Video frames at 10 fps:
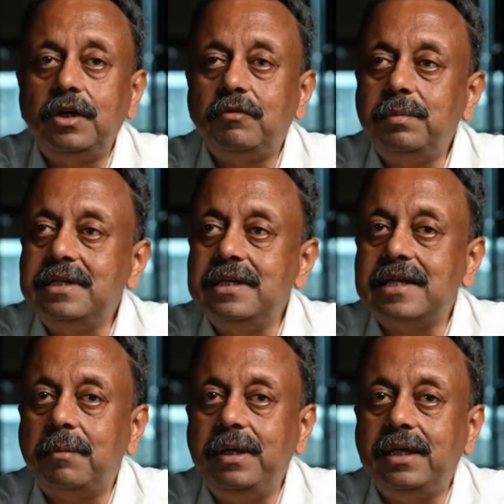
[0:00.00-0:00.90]
of business
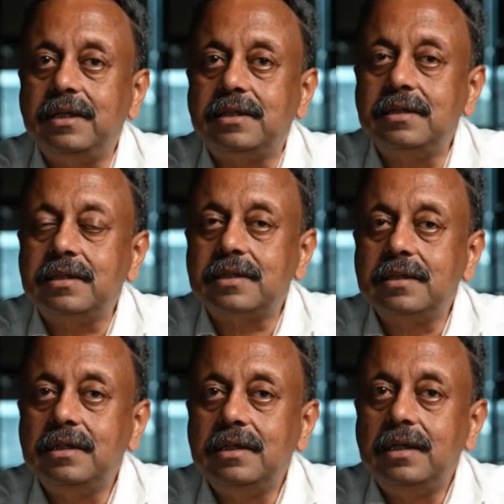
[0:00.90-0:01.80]
applications,
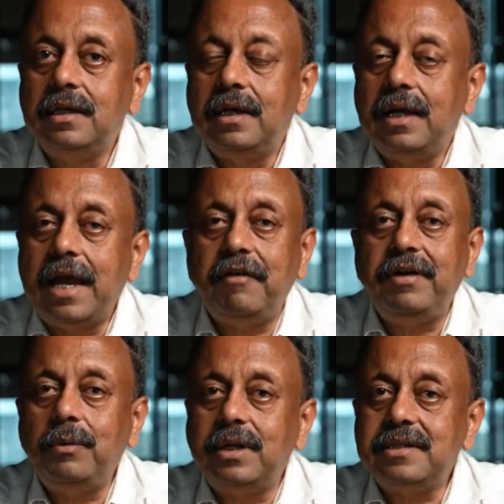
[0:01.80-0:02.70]

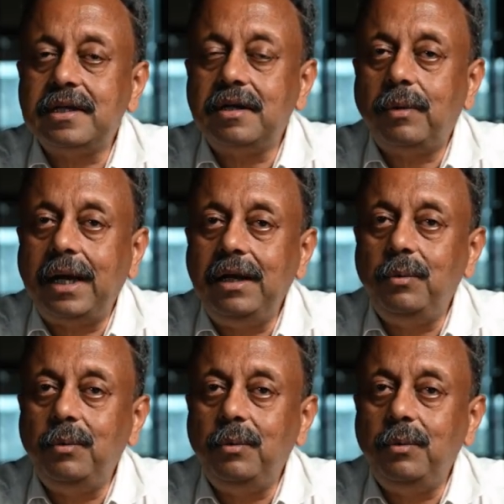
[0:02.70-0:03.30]
every once in a while,